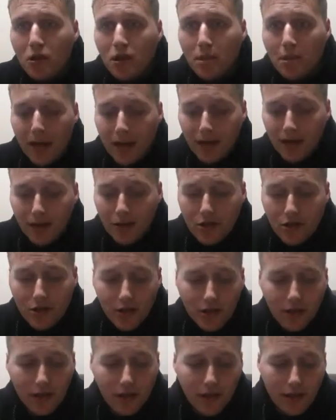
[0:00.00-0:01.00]
on the
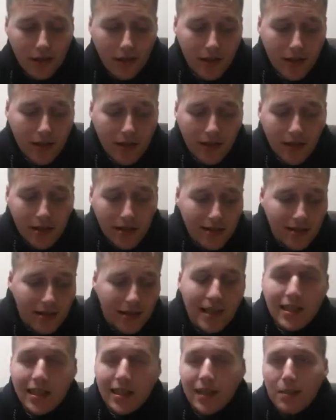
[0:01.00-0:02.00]
packaging, they're
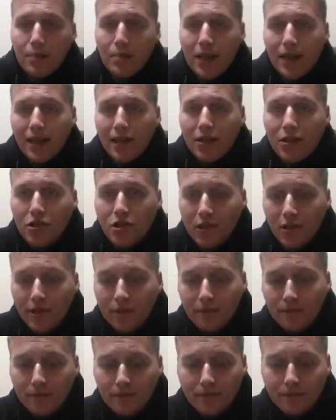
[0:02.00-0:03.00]
sealing the
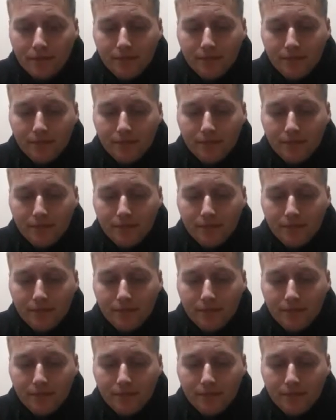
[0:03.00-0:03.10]
packaging.